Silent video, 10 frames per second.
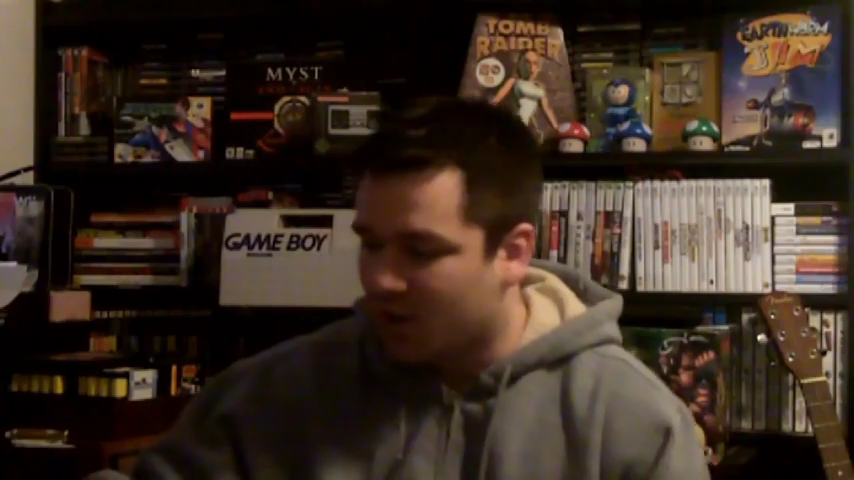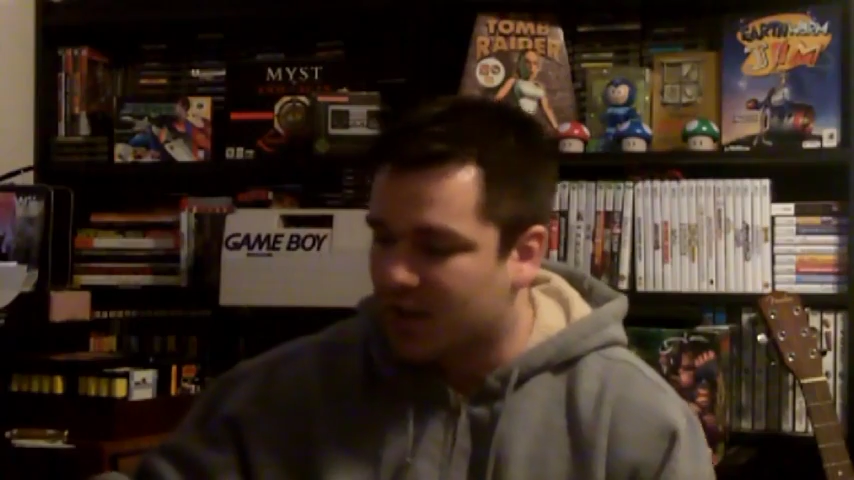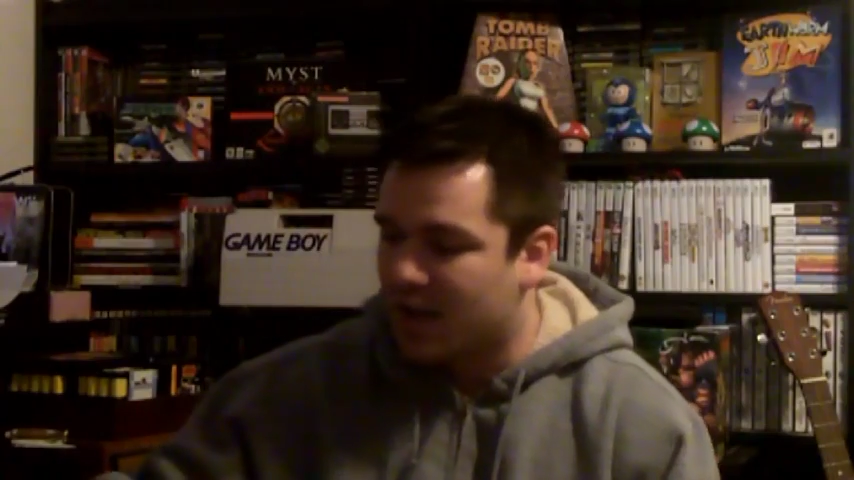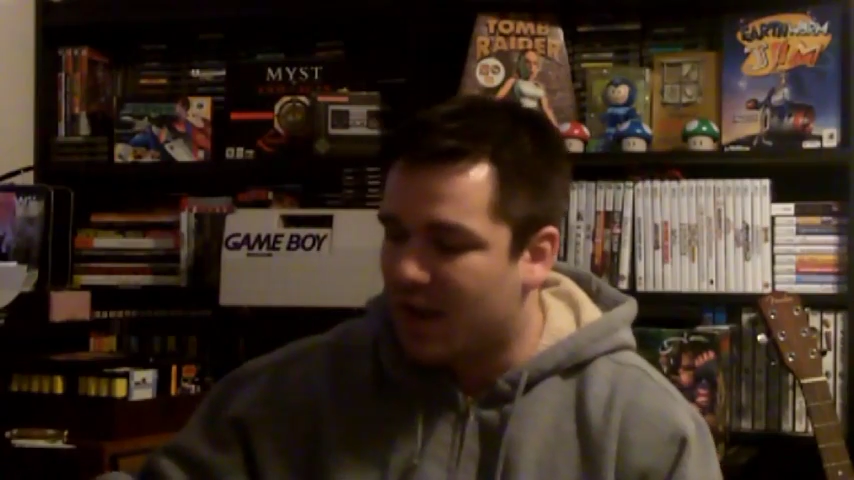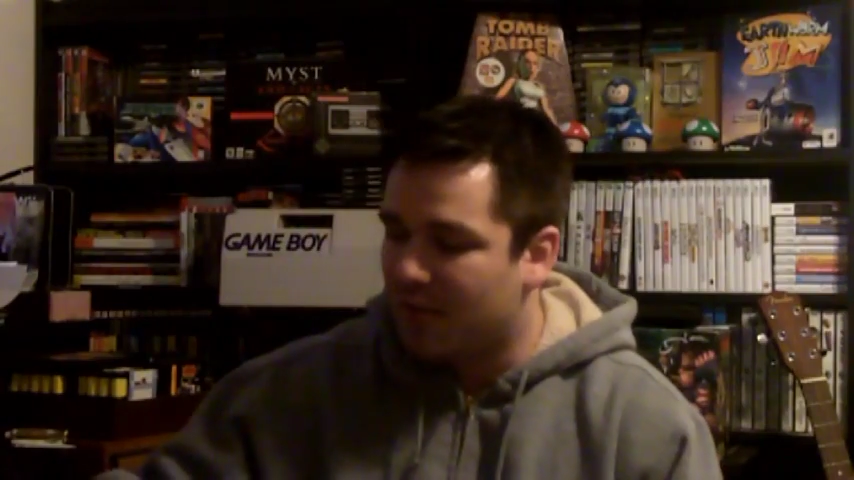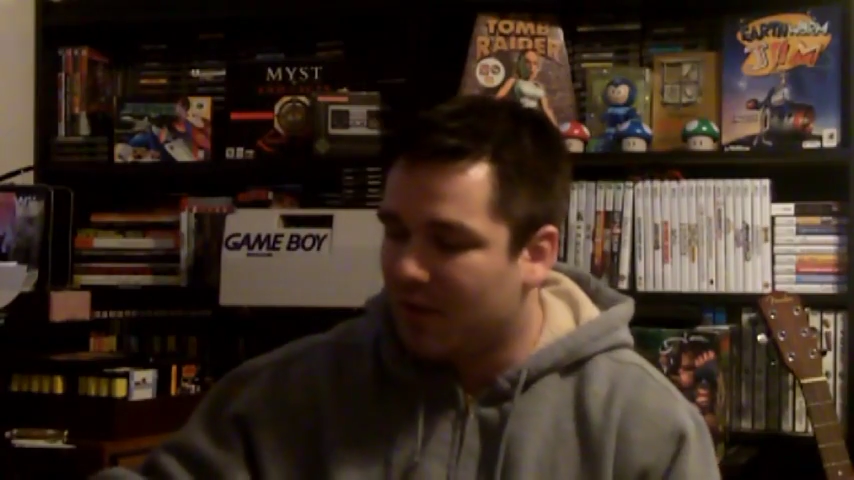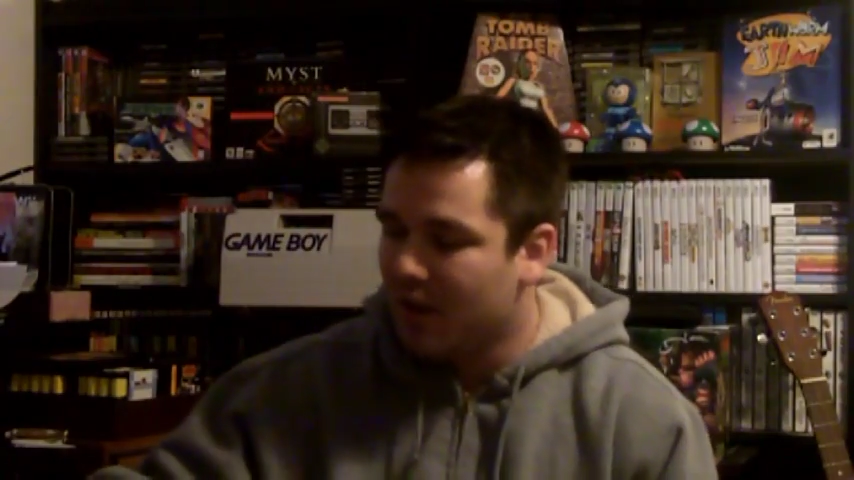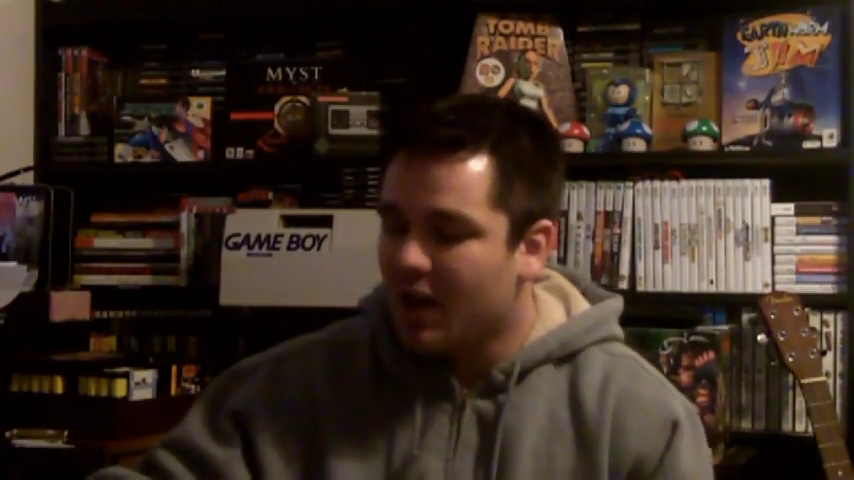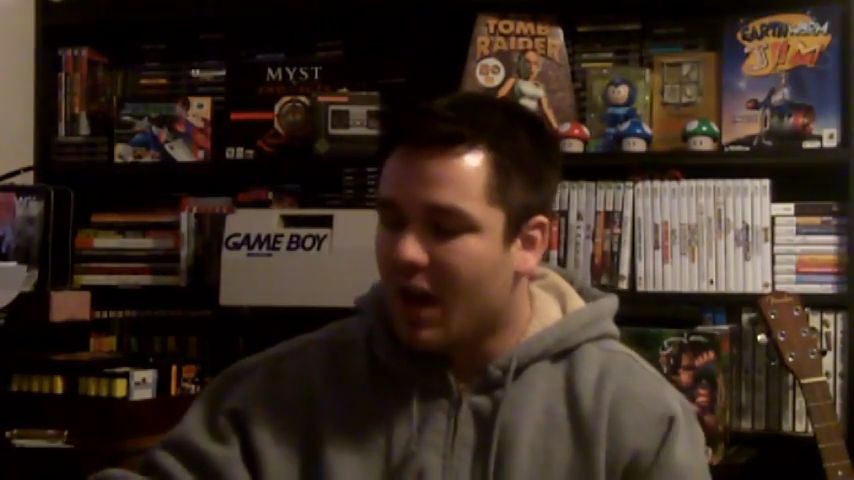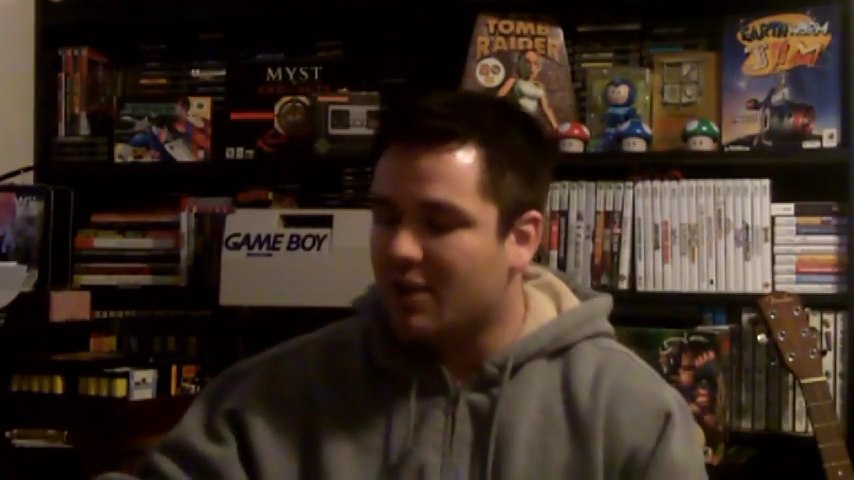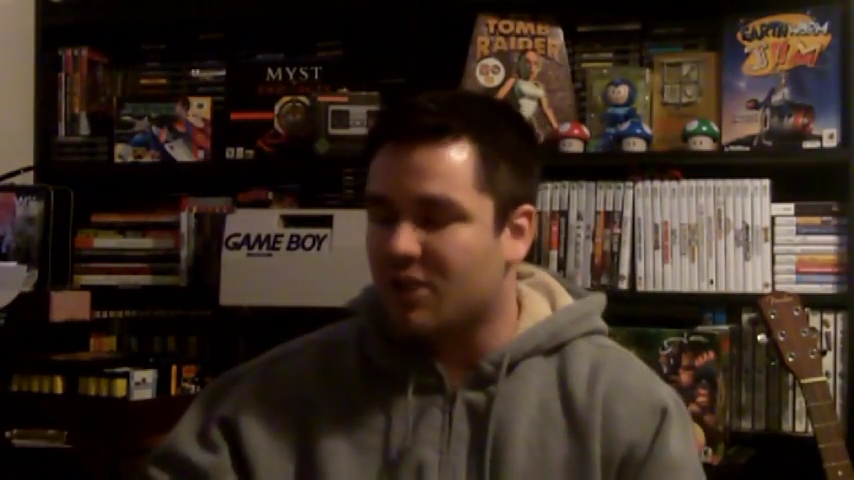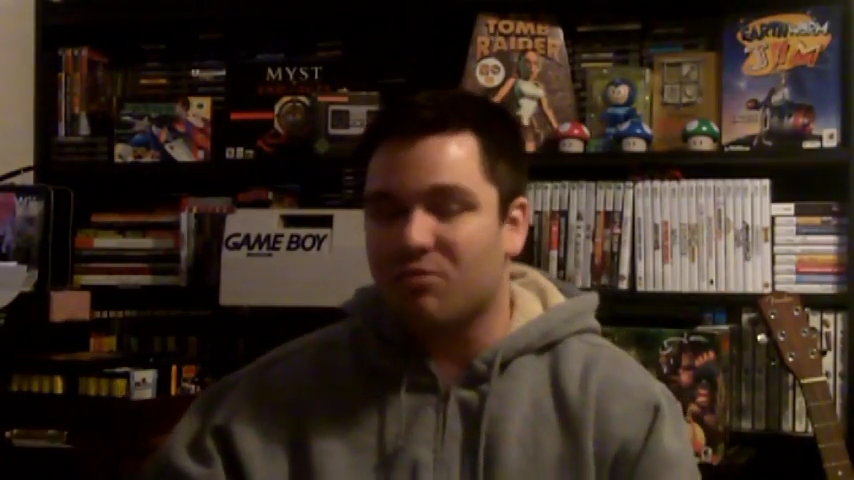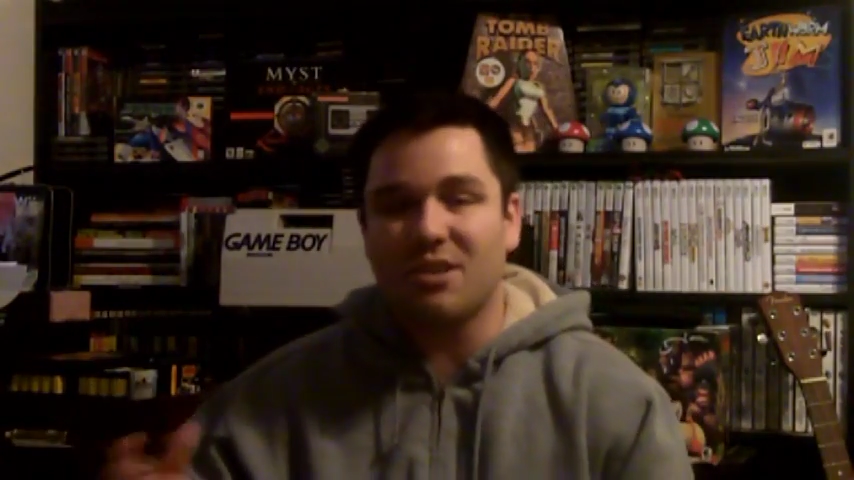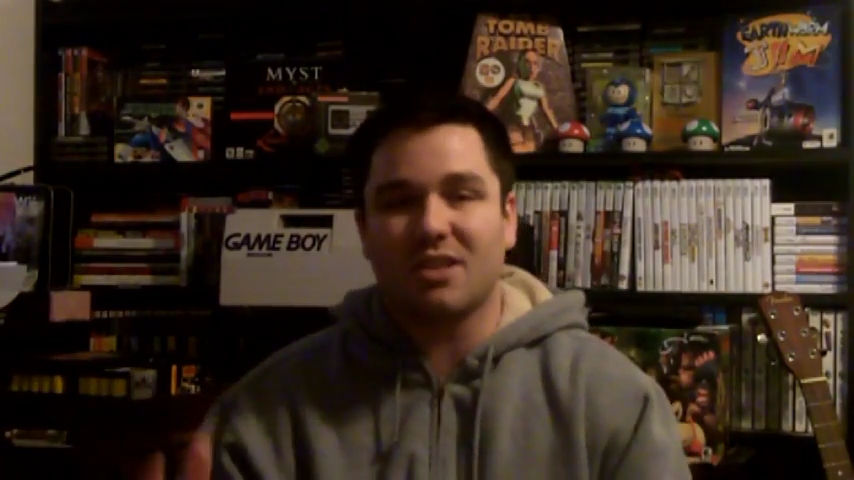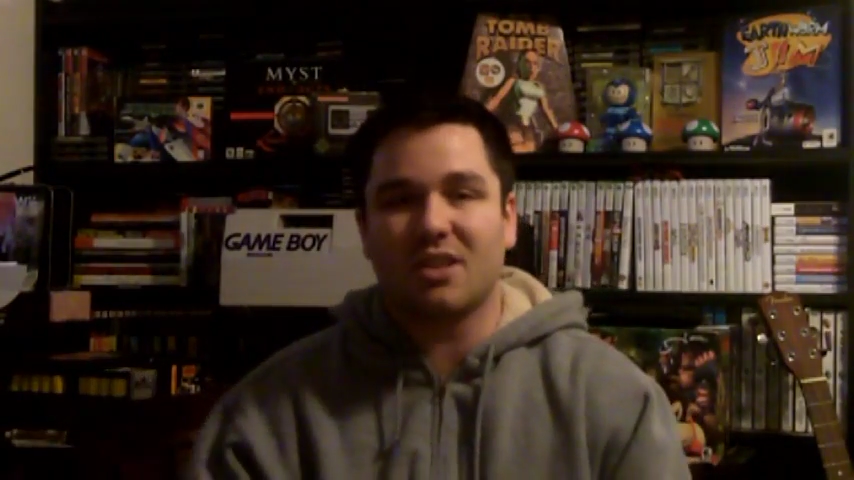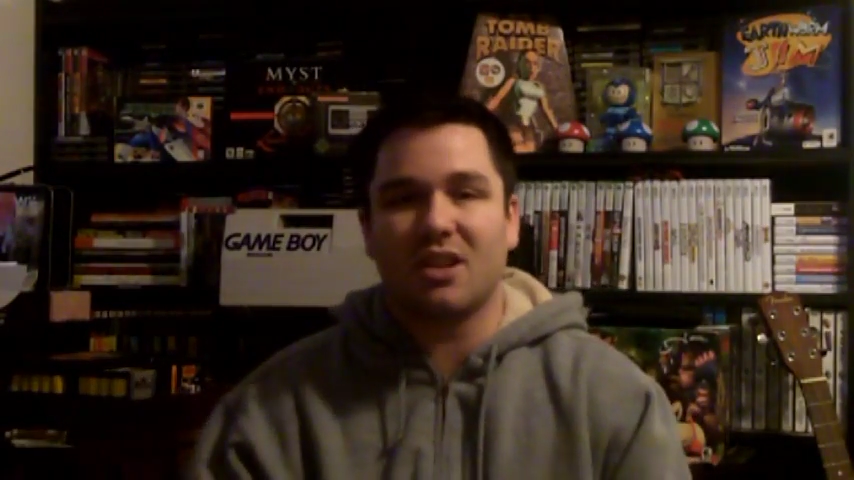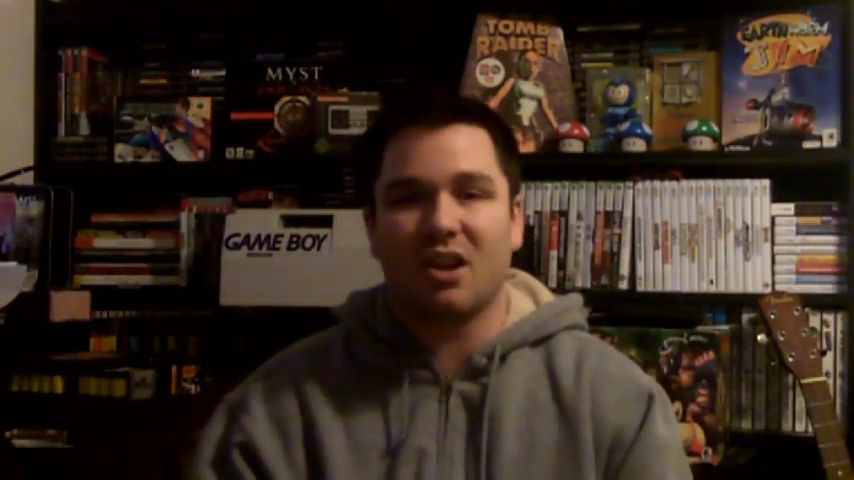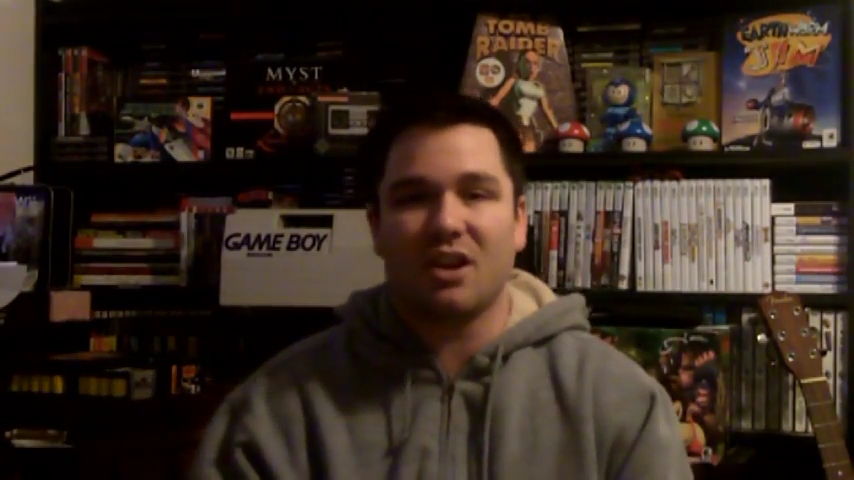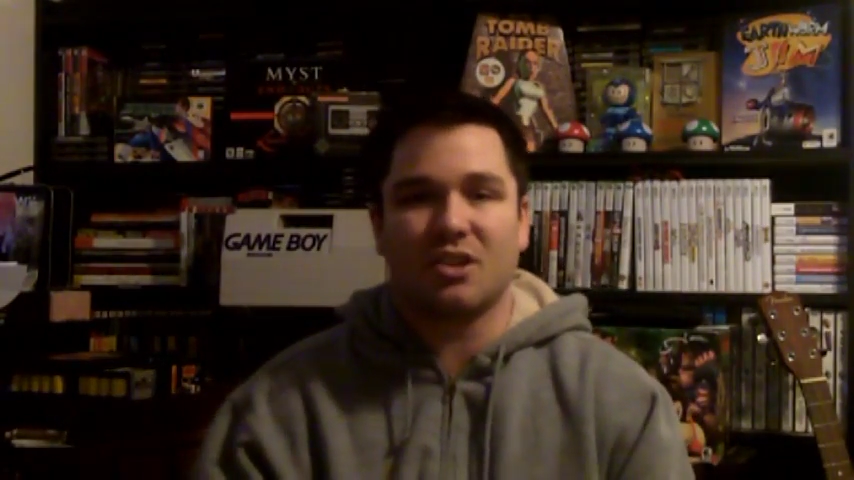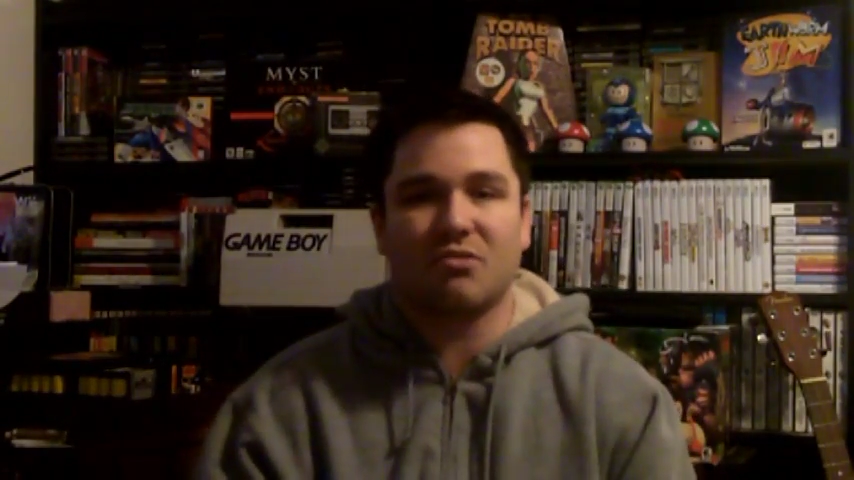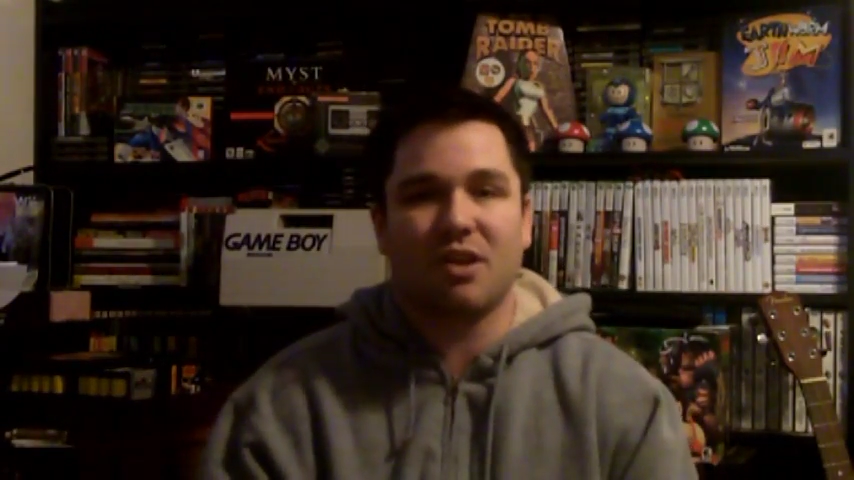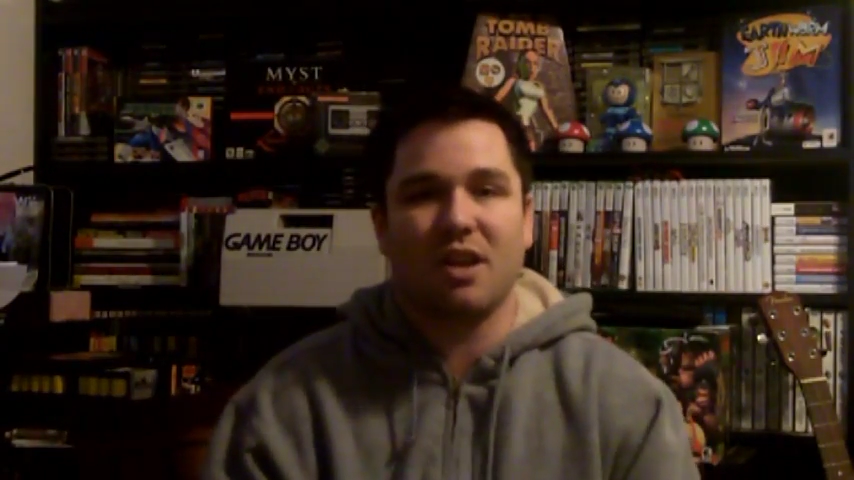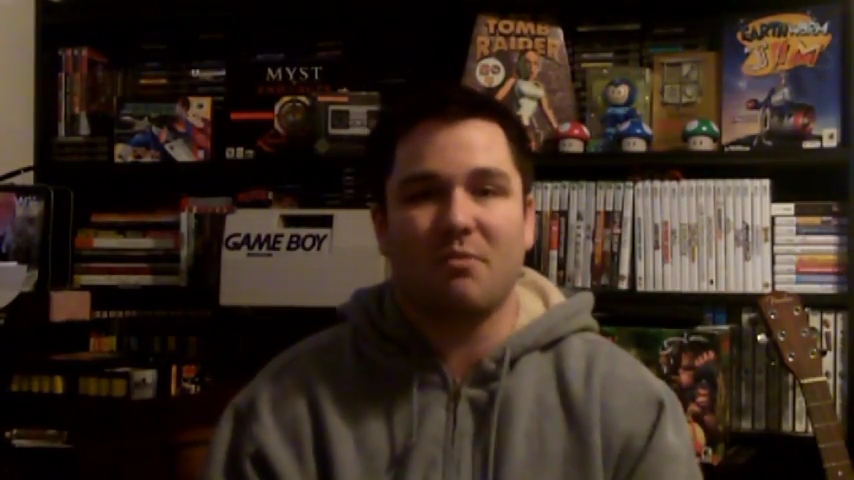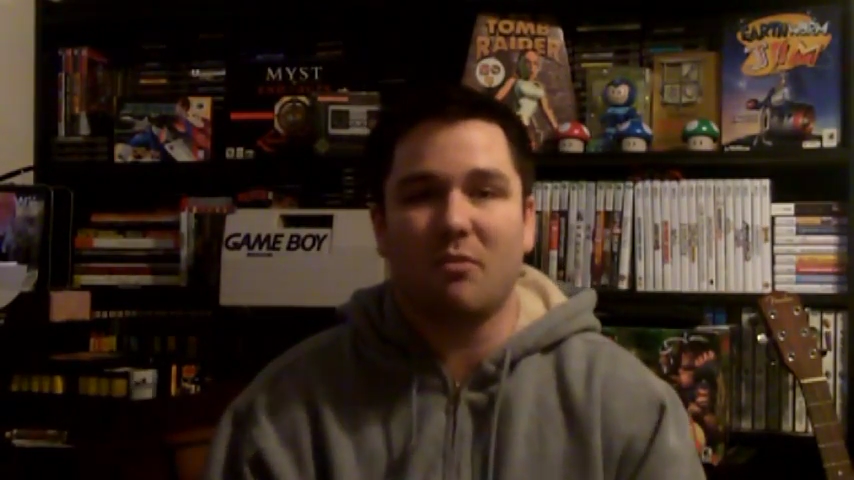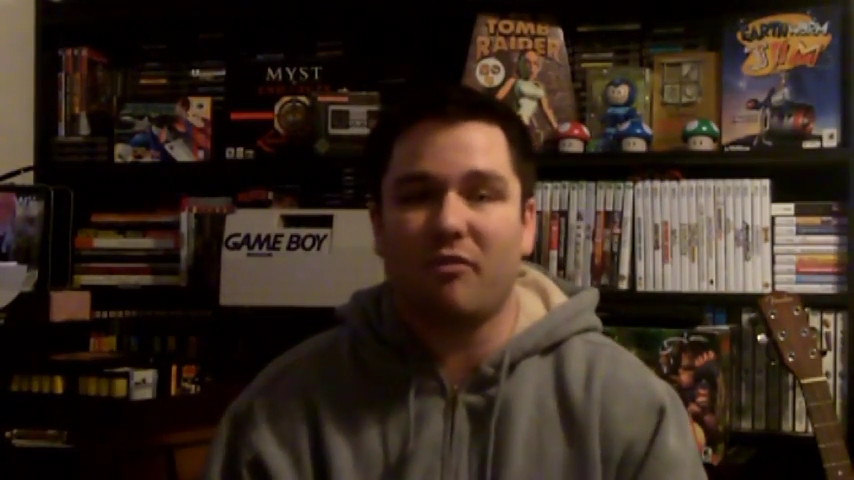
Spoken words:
all time. I just recently got in a trade